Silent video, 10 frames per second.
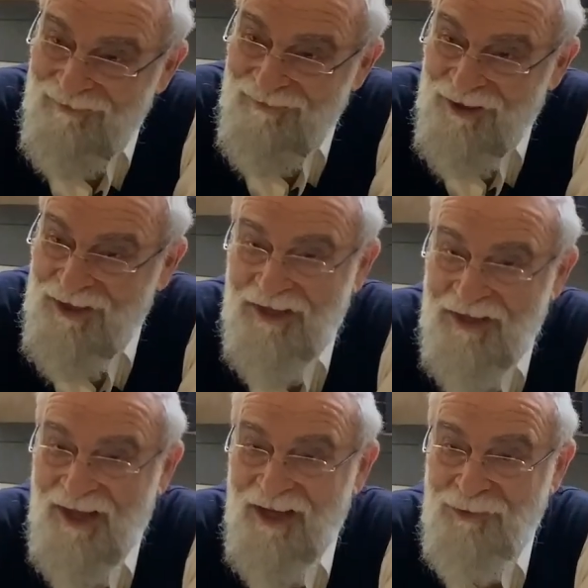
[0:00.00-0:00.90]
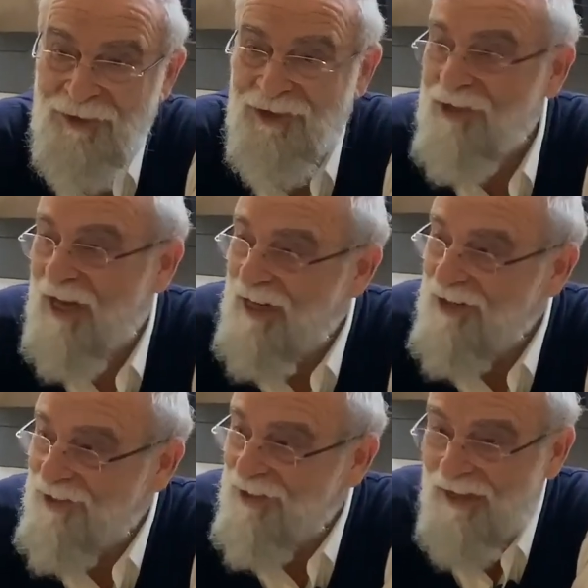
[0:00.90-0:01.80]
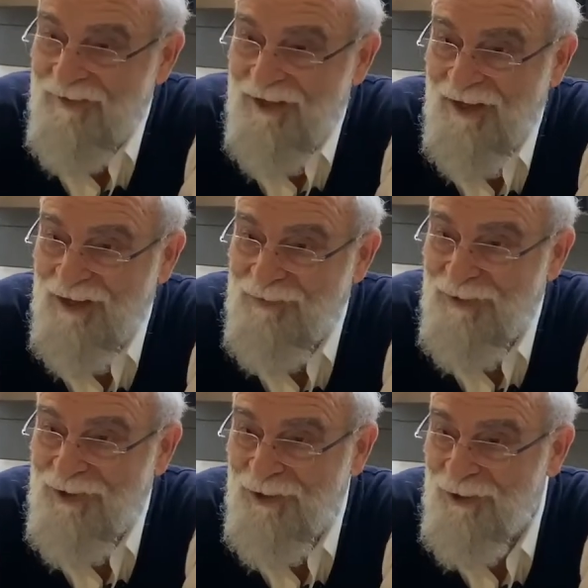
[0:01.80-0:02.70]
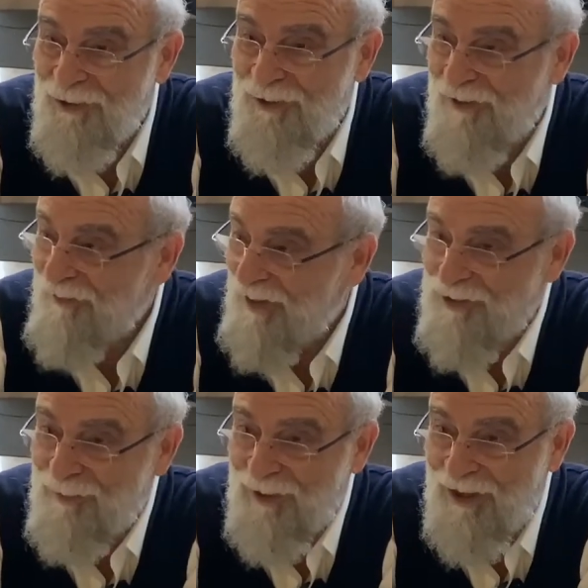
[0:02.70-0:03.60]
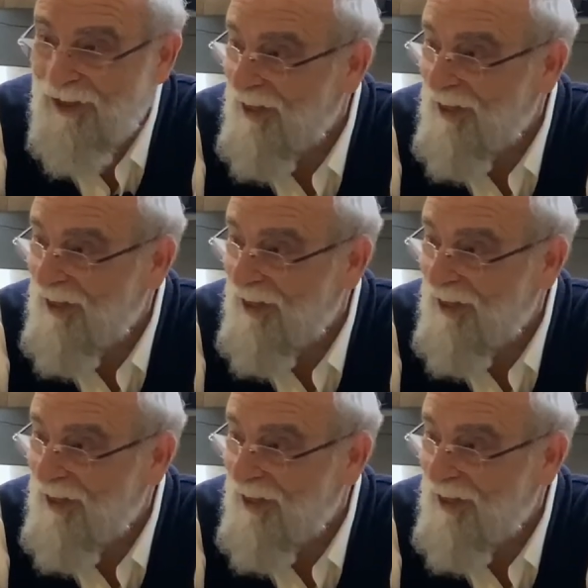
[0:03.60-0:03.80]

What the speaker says: There's nothing else which is constant. Everything is material, therefore has a beginning